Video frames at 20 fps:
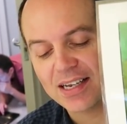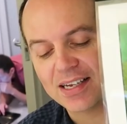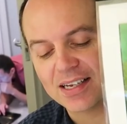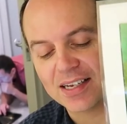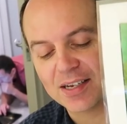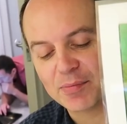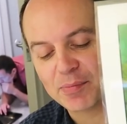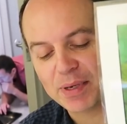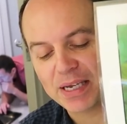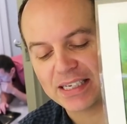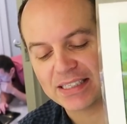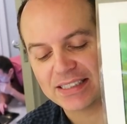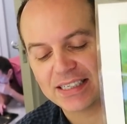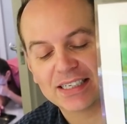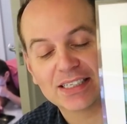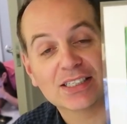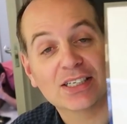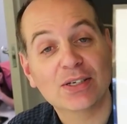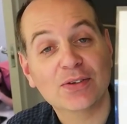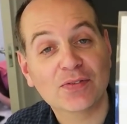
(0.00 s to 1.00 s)
Uh, P.S.
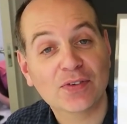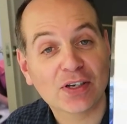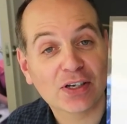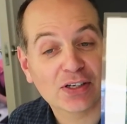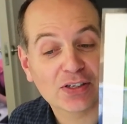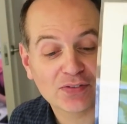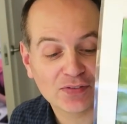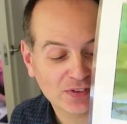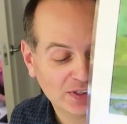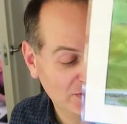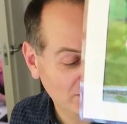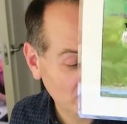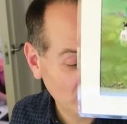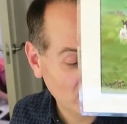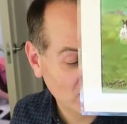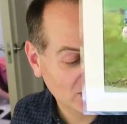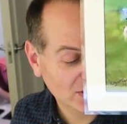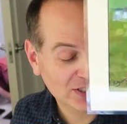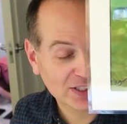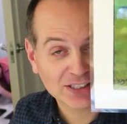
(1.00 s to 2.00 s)
Thanks you for your lovely
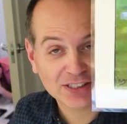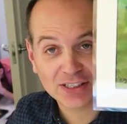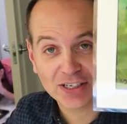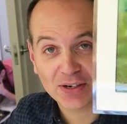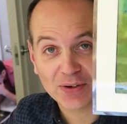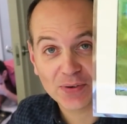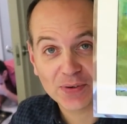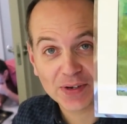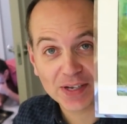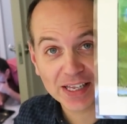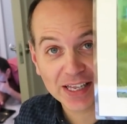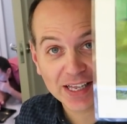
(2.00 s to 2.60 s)
vlogs. So